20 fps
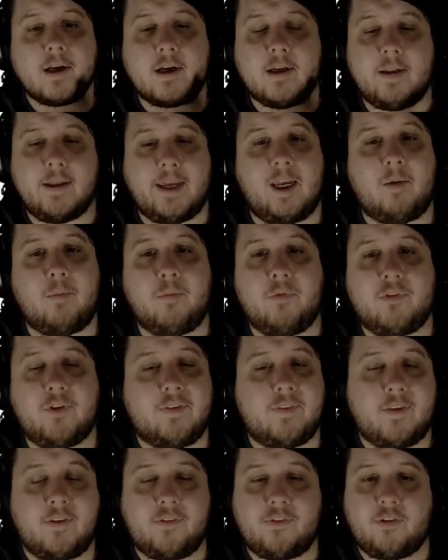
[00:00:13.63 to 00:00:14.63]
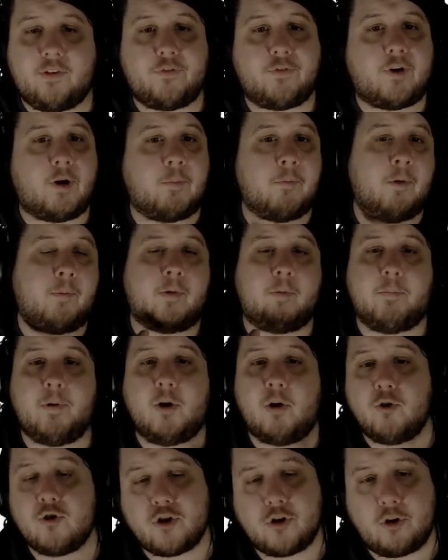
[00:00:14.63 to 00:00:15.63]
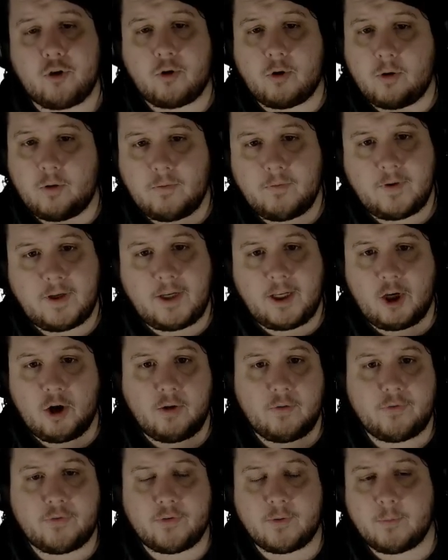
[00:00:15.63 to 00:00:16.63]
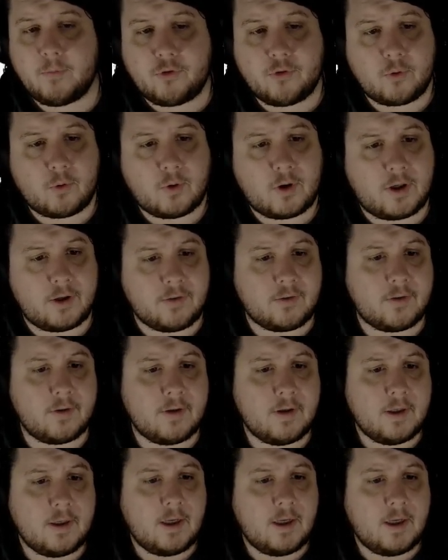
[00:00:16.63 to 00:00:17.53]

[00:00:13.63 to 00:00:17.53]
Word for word: Claims that this is from a promotional video of some sort.